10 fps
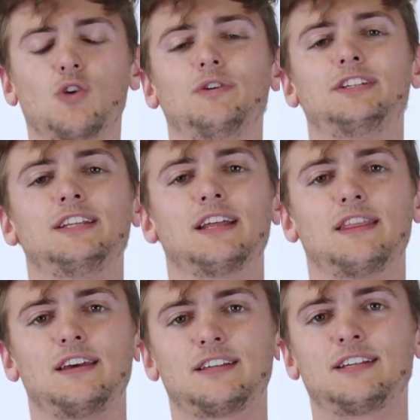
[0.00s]
We see
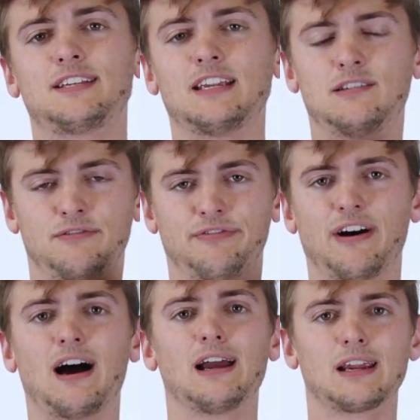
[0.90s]
that this is a
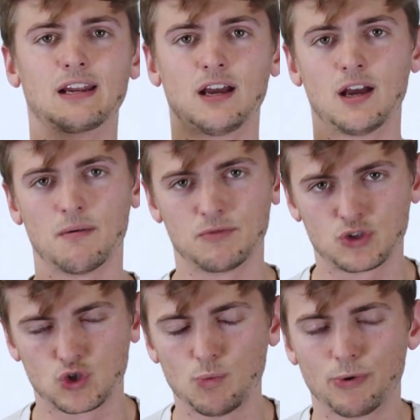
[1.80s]
divine,
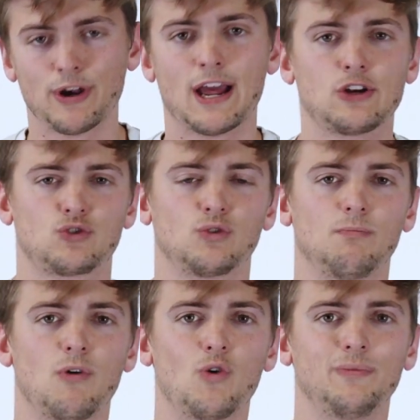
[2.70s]
supernatural
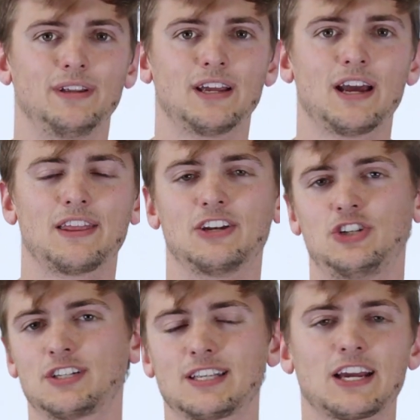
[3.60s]
moment, that
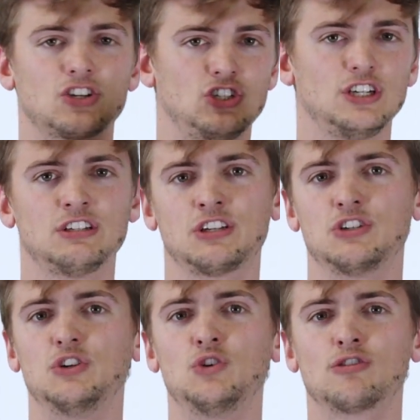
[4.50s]
just like Jesus
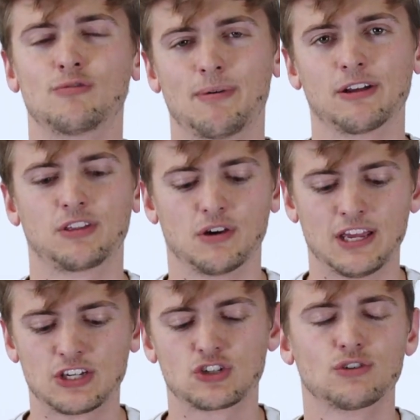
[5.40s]
knew about the
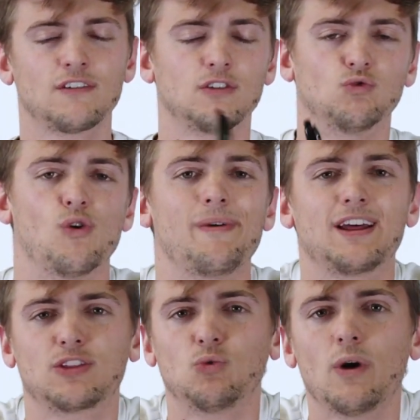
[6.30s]
history of the woman
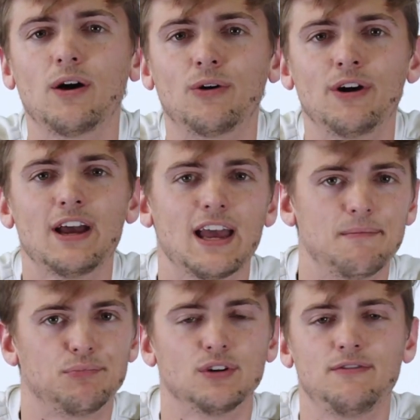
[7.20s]
at the well
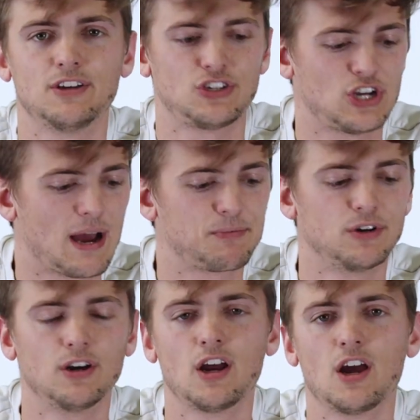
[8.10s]
in previous chapter,